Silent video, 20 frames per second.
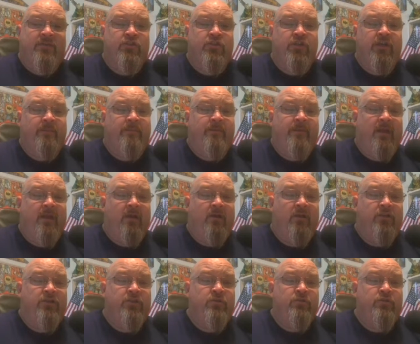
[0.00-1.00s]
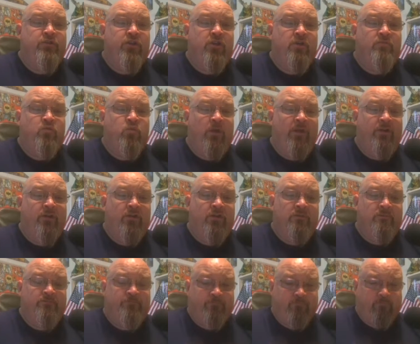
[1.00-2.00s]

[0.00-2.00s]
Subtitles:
check me out on YouTube, Twitter,